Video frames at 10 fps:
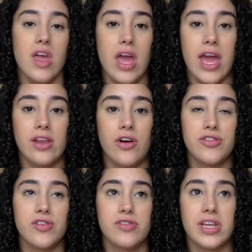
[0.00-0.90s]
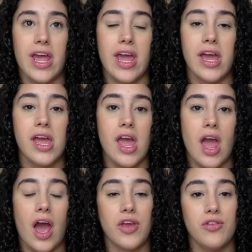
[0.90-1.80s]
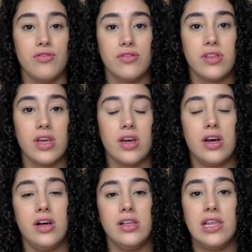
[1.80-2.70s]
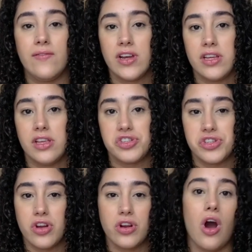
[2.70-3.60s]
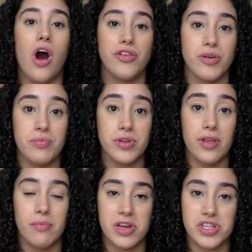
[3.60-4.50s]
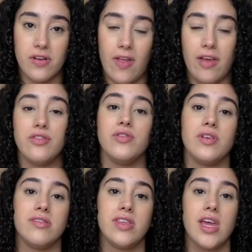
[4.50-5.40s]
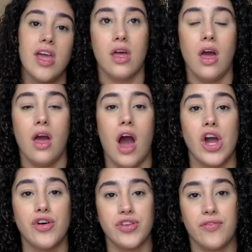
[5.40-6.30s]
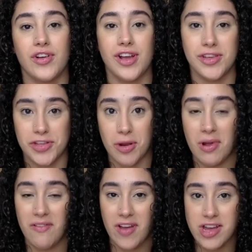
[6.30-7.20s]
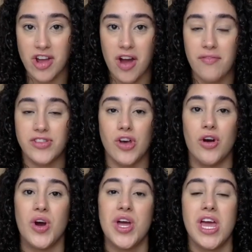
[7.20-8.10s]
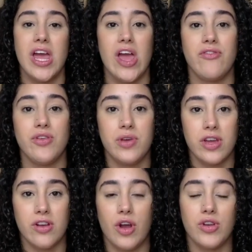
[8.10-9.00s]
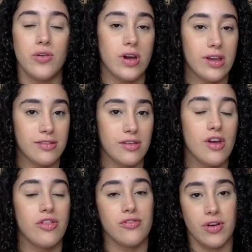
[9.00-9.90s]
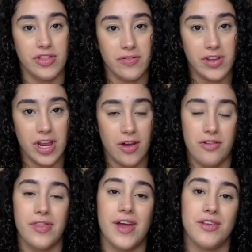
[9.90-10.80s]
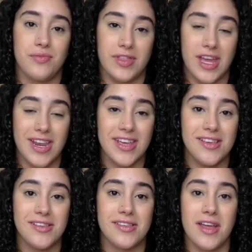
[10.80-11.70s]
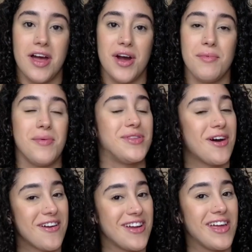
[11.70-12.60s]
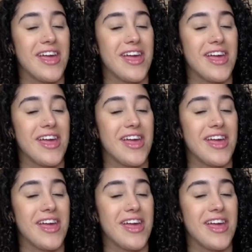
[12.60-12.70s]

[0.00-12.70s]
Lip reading: also today I used a leave-in conditioner, and I'll also put a picture of that so you can see. I also forgot to turn my fan off, so if you hear a noise throughout the video, that is what that is. I'm sorry.